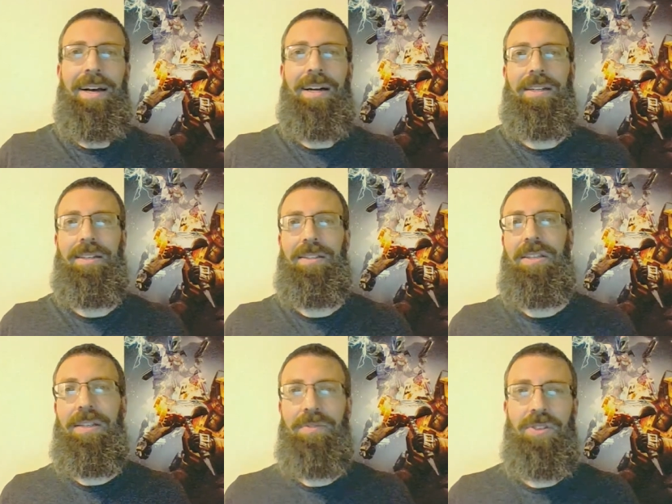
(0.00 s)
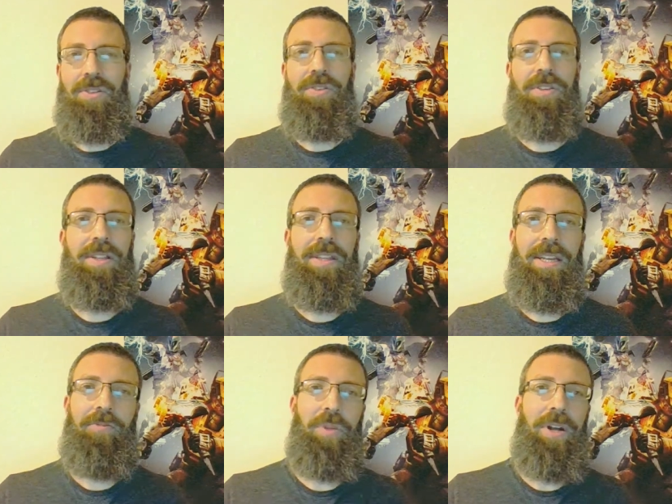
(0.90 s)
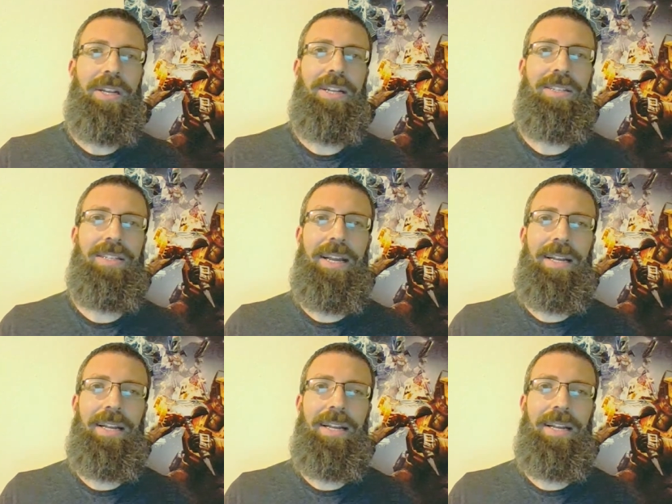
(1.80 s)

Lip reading: So even so, you can think of plot as the